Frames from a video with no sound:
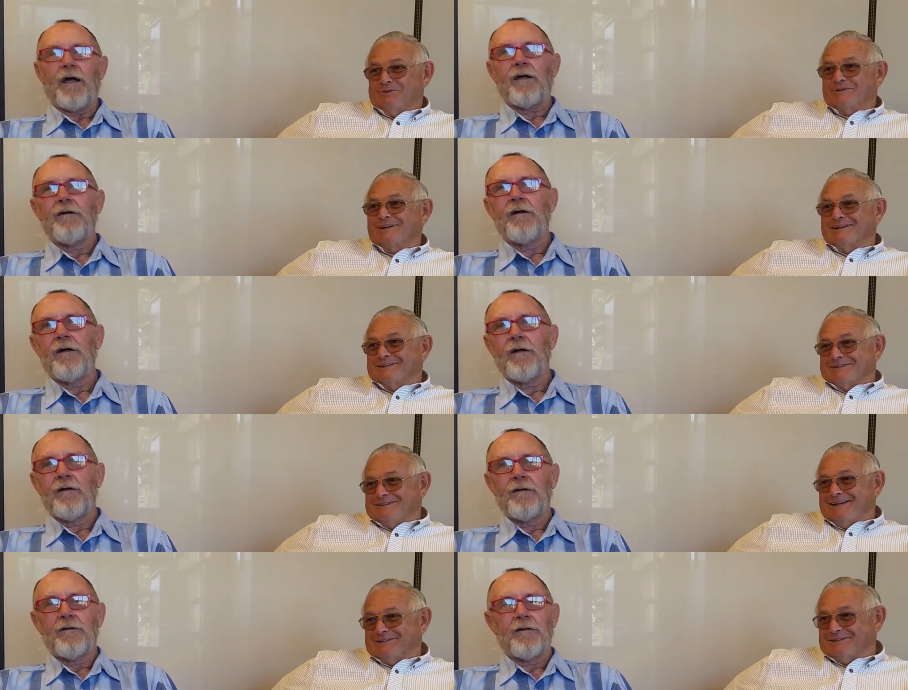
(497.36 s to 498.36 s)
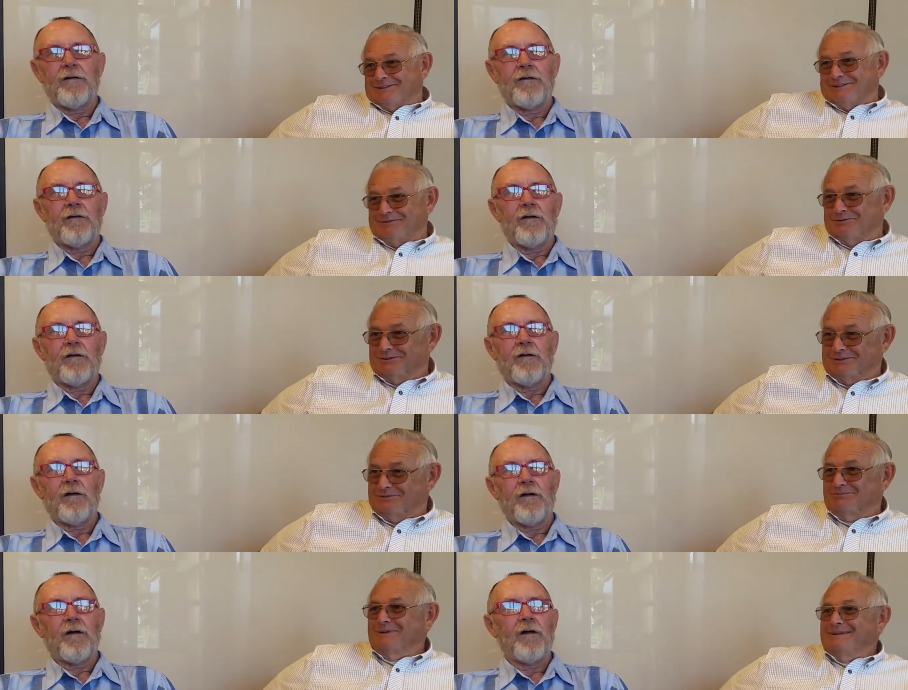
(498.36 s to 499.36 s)
Speaker 1: yeah. visiting us in Texas, it was a
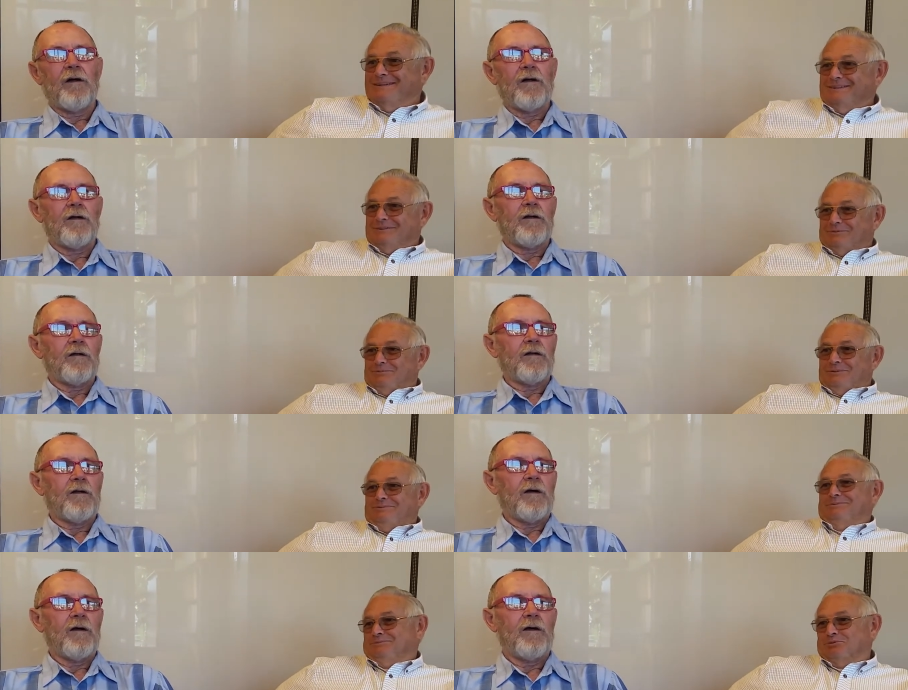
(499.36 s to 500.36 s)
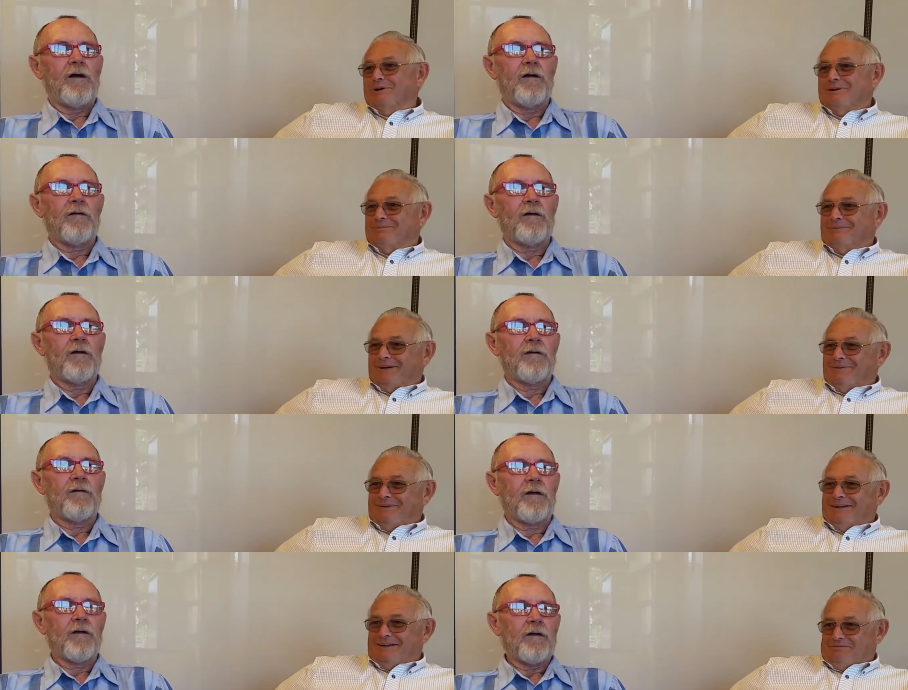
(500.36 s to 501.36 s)
you know, dream. I
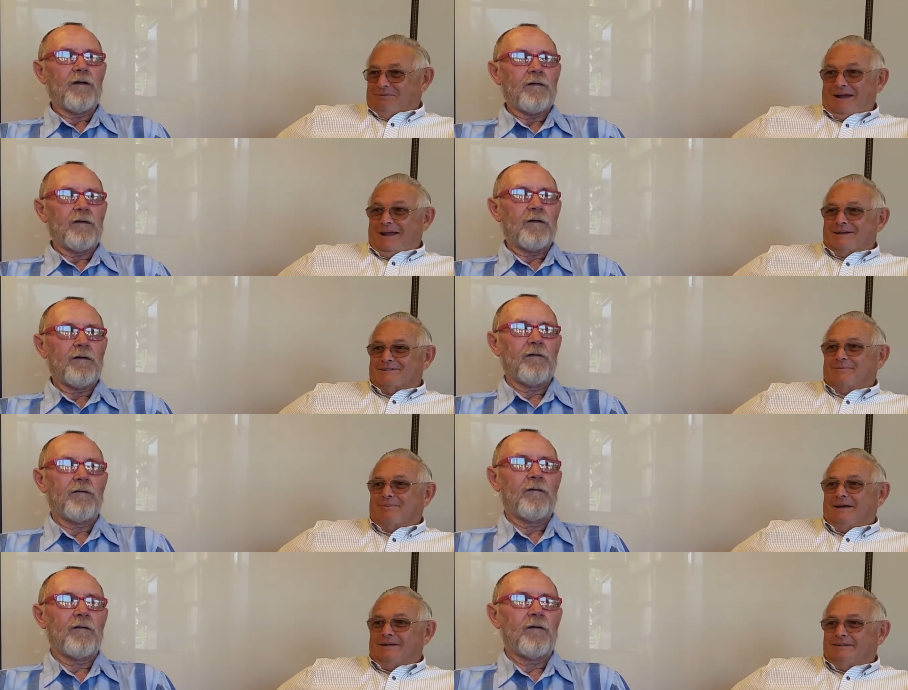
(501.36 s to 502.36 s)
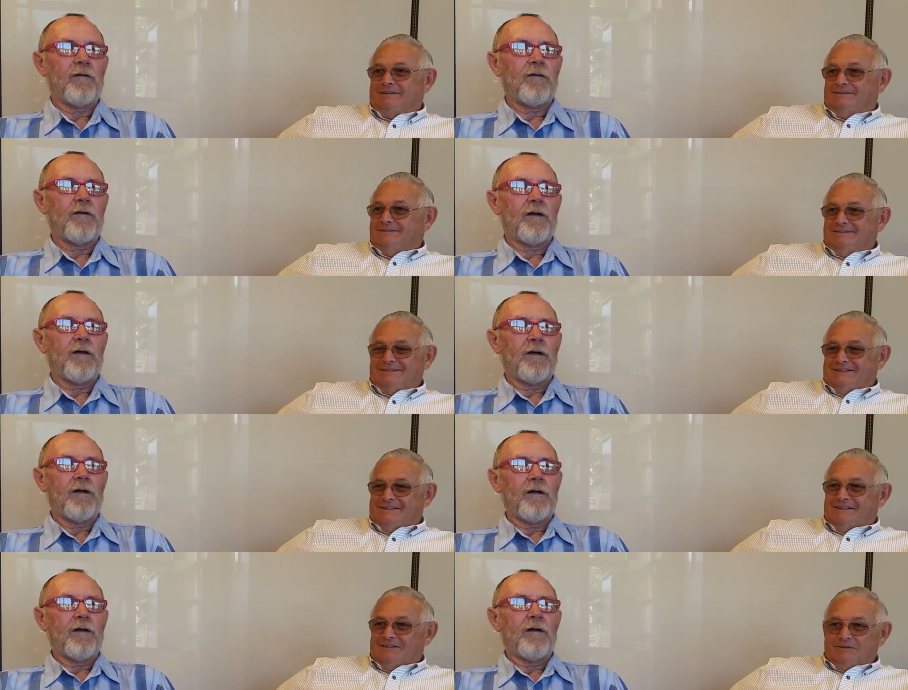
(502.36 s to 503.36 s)
mean, I, I asked about it, and
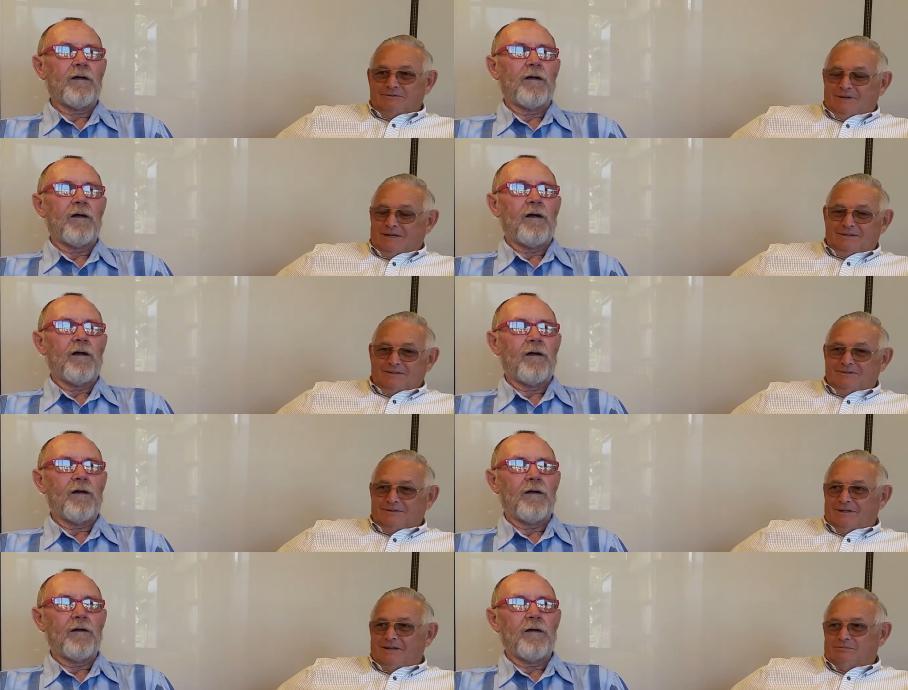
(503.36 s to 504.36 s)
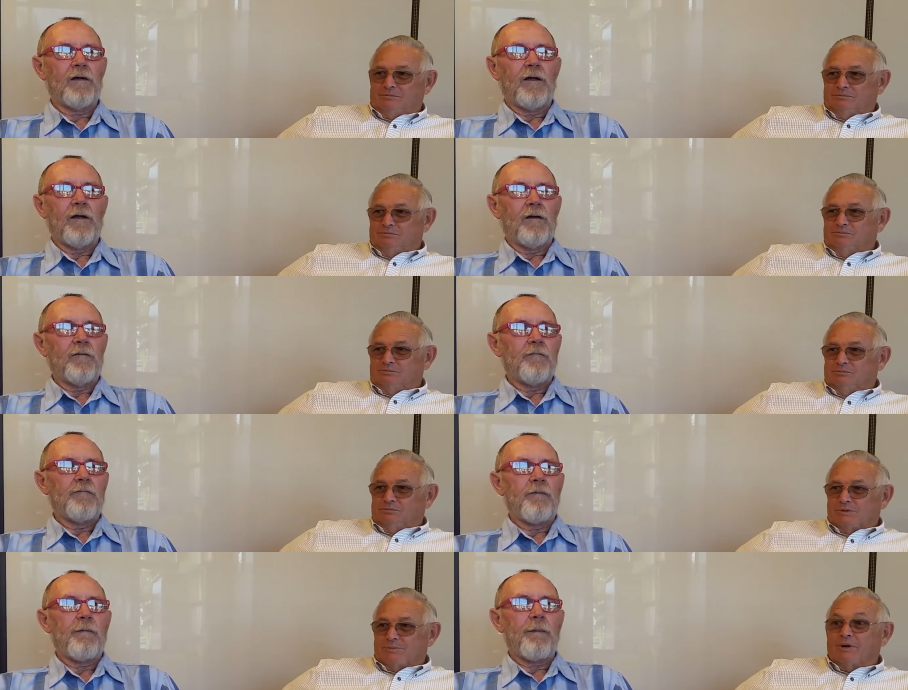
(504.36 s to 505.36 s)
and uh, you, I think you and Annette
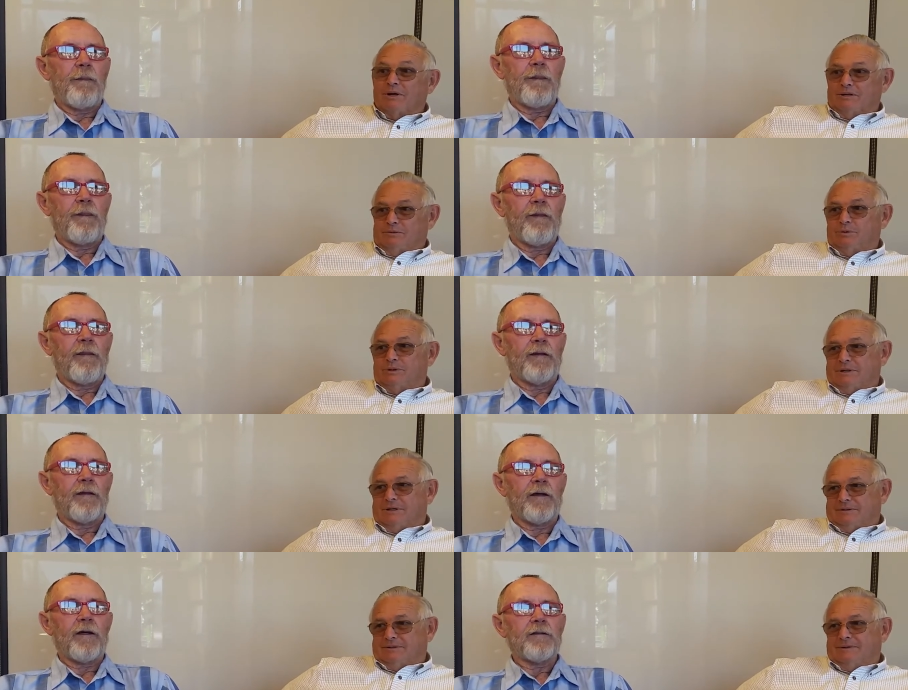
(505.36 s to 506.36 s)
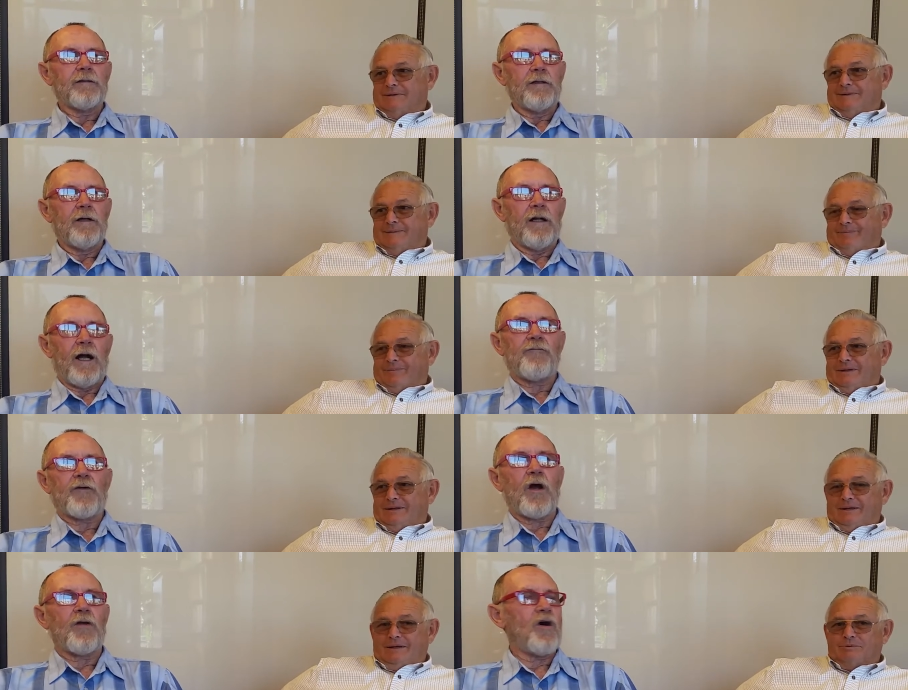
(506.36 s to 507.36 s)
spearheaded and put it together. Yeah, yeah. I'd
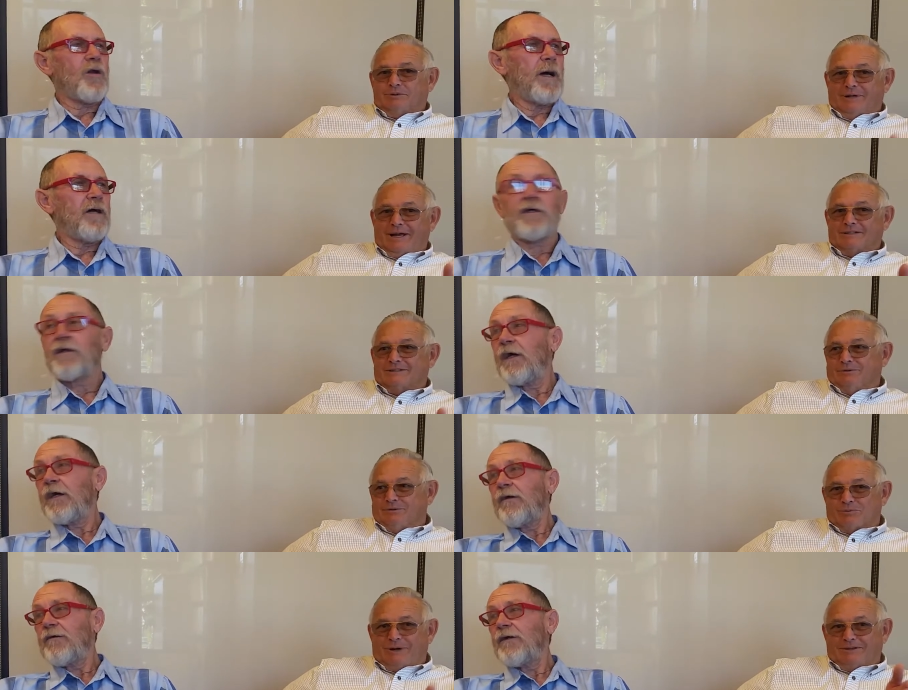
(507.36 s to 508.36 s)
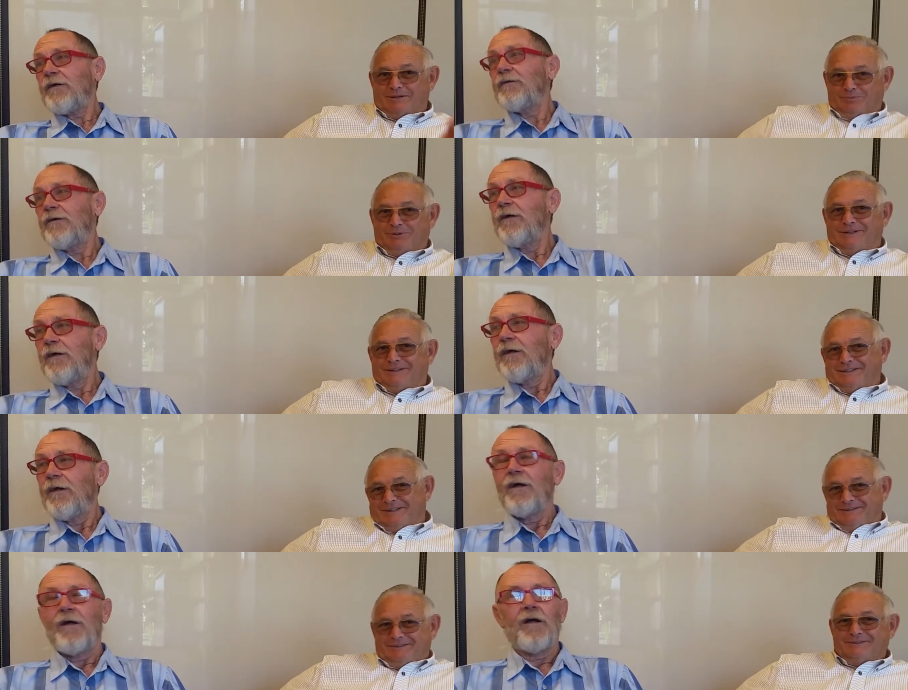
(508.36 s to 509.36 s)
forgotten. I'm sure Ashley was right too. there putting it
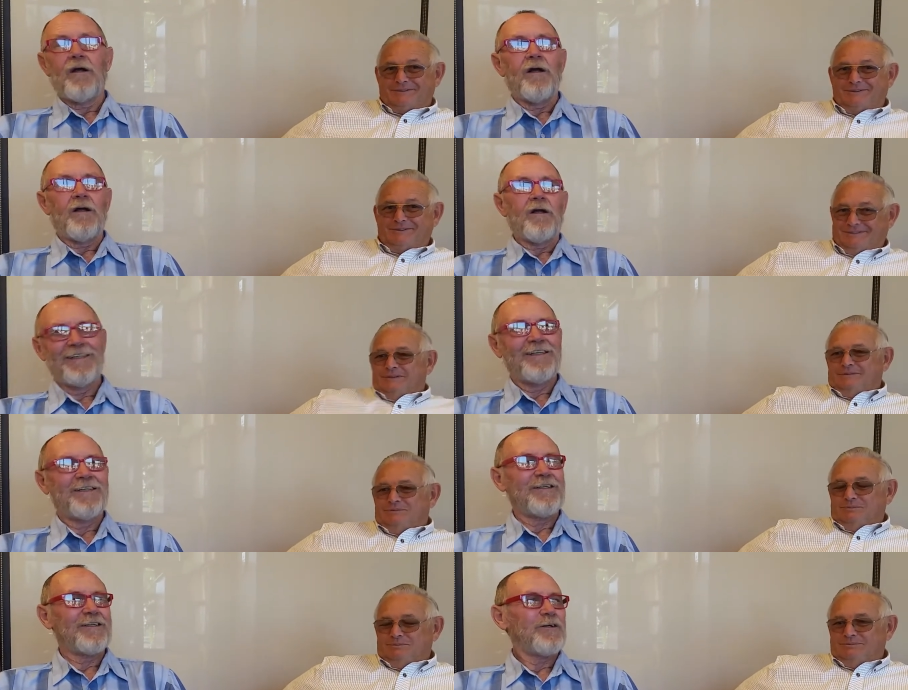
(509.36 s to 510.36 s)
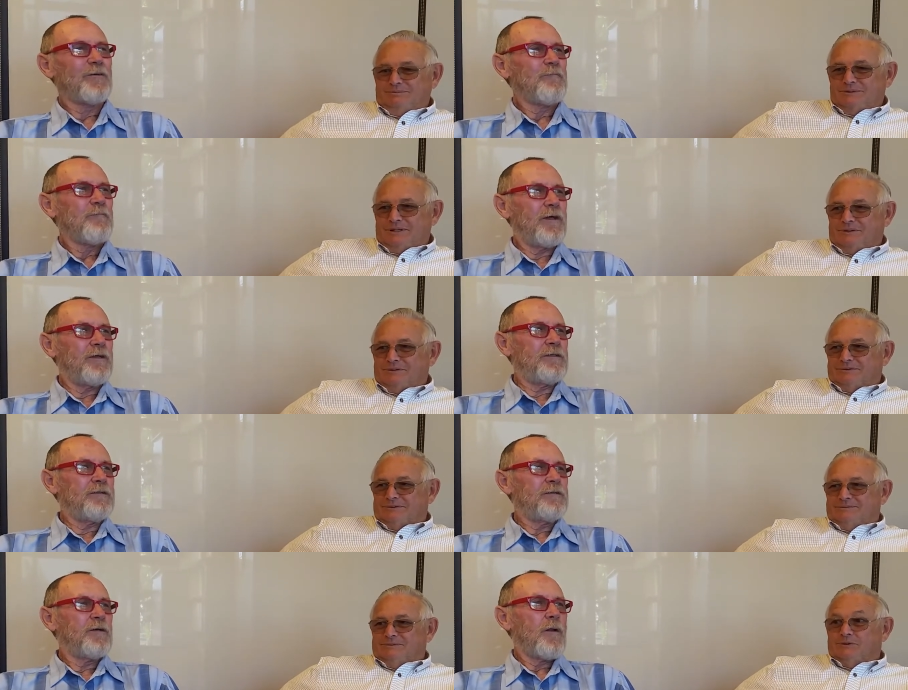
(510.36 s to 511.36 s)
together too. The uh, city
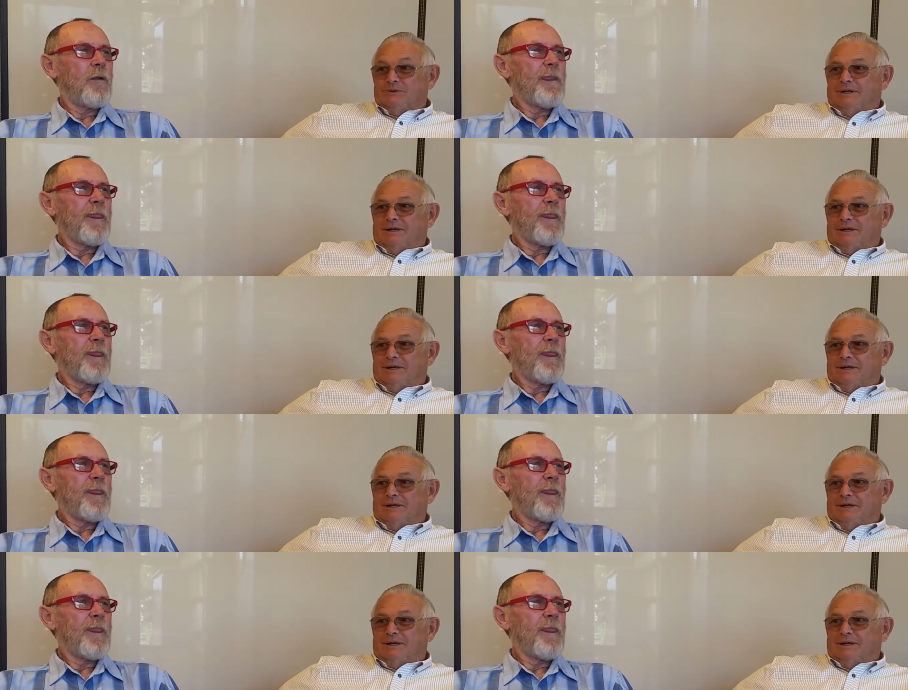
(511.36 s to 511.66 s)
owes you a